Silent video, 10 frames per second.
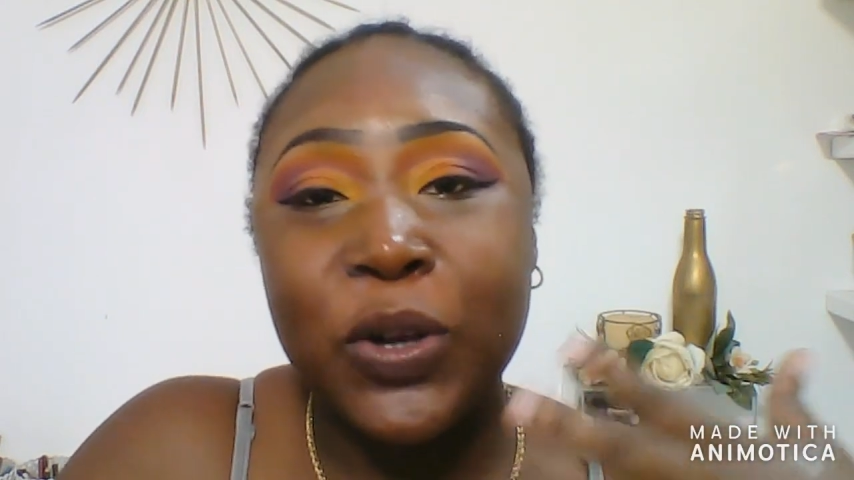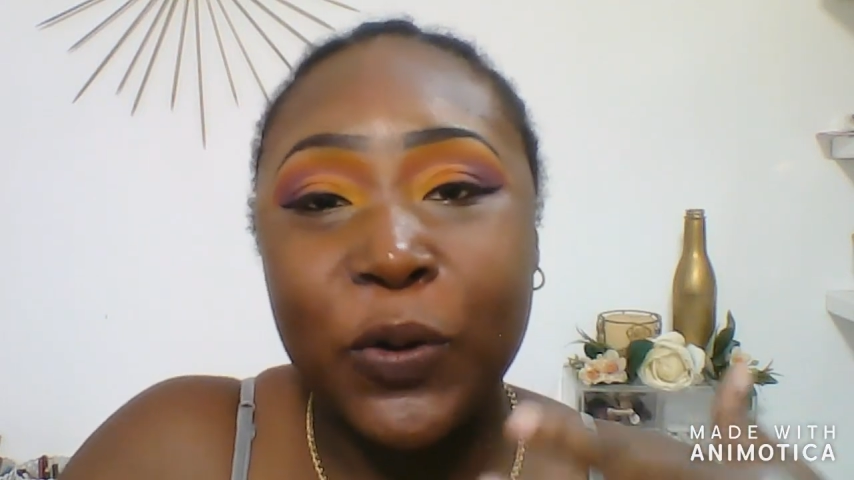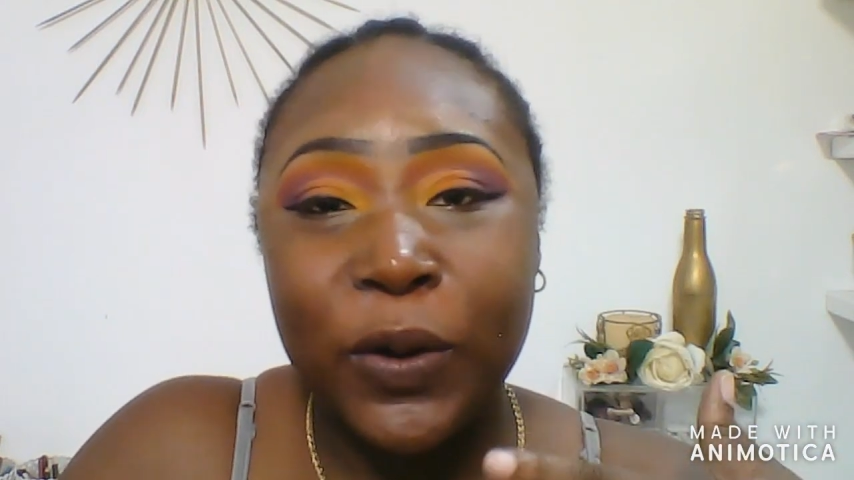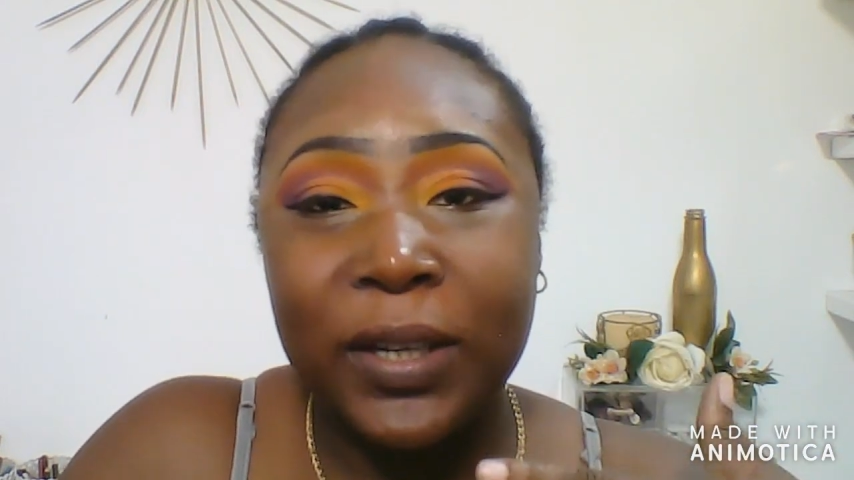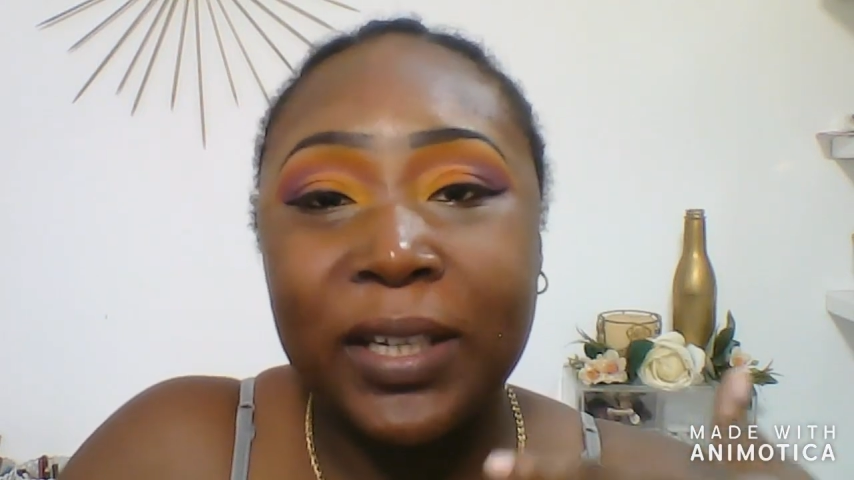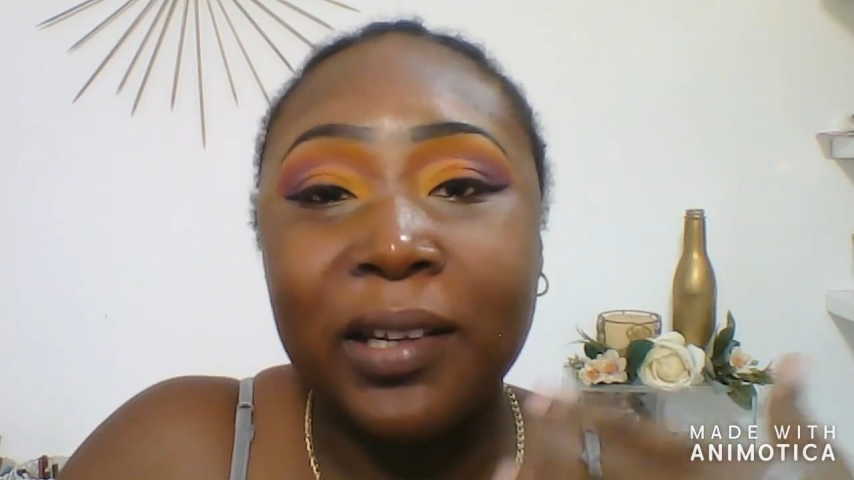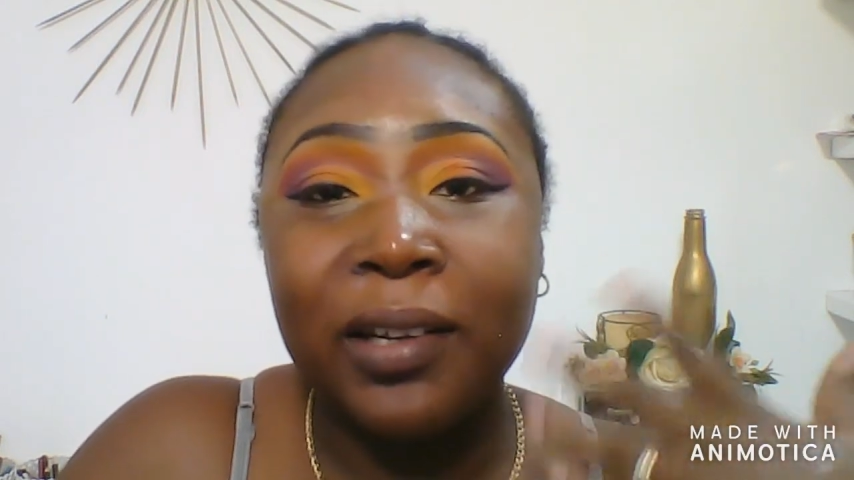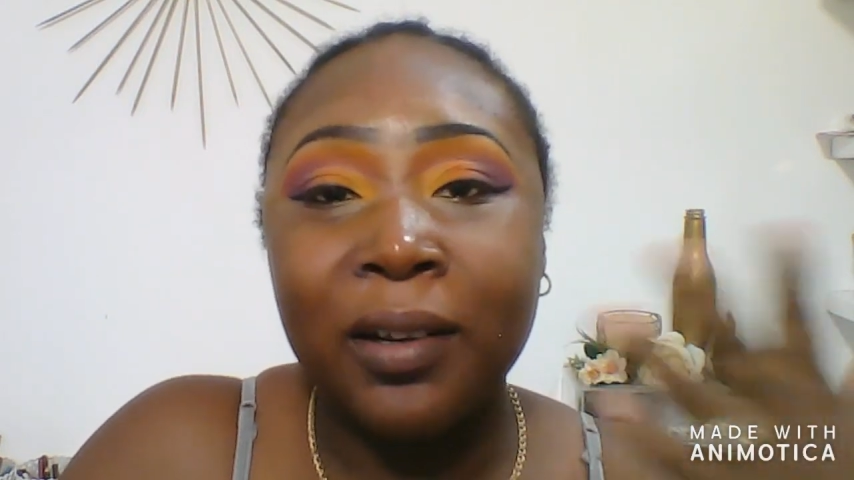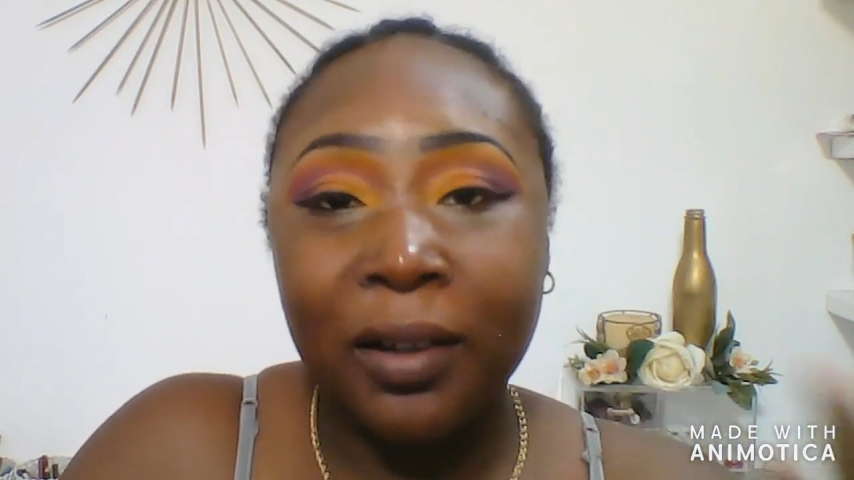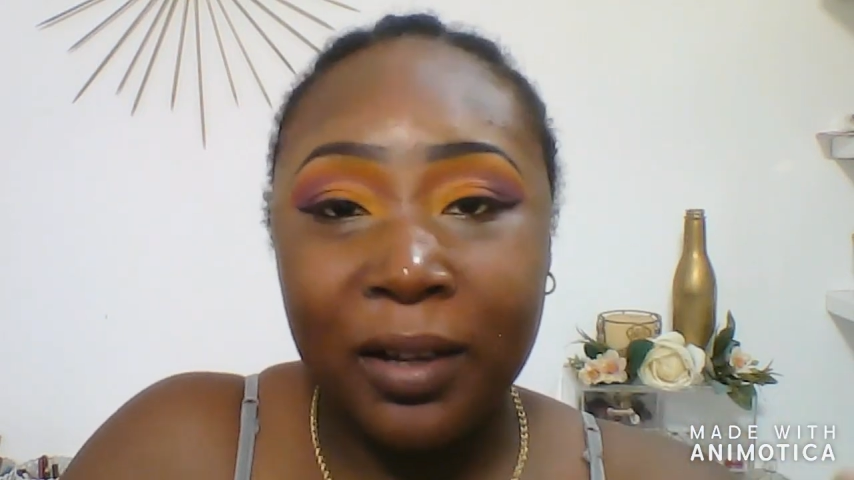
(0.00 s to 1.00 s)
on the
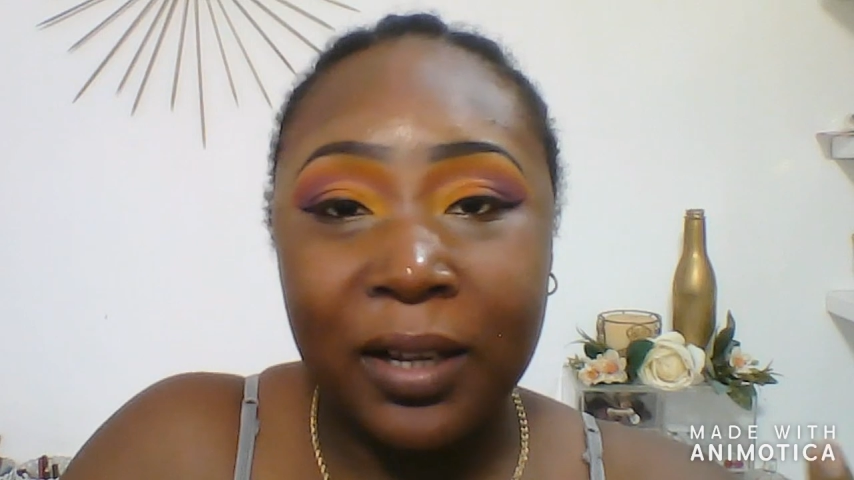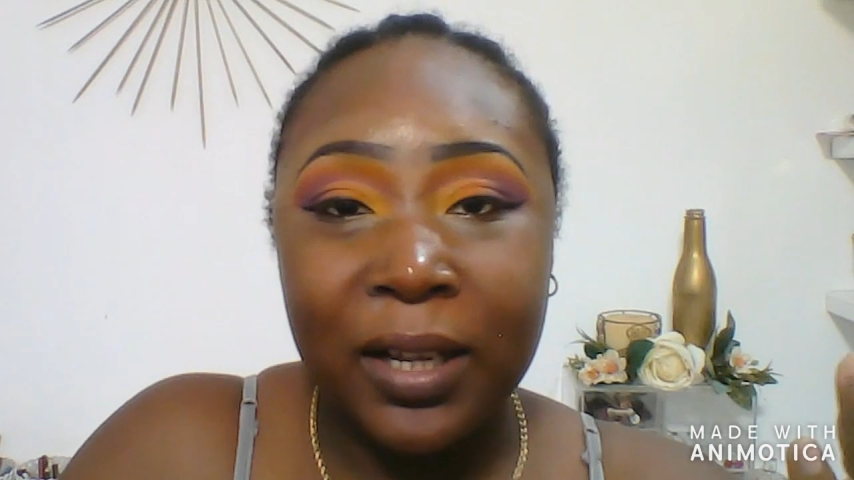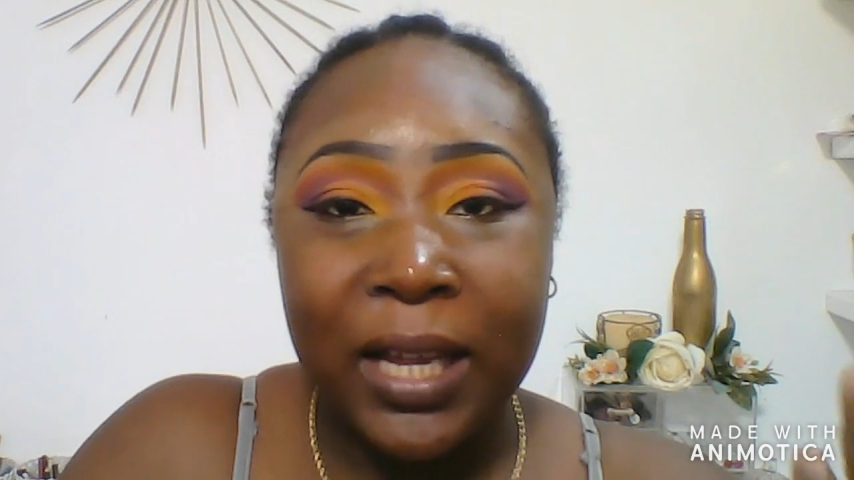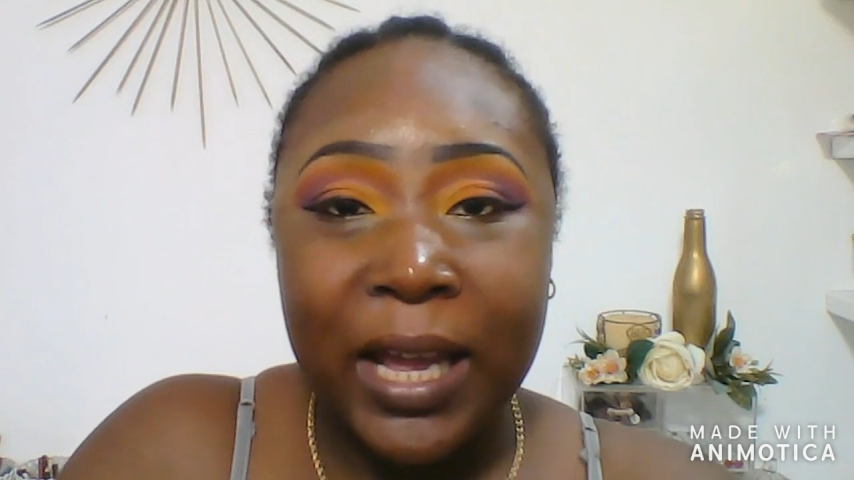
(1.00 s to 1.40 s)
look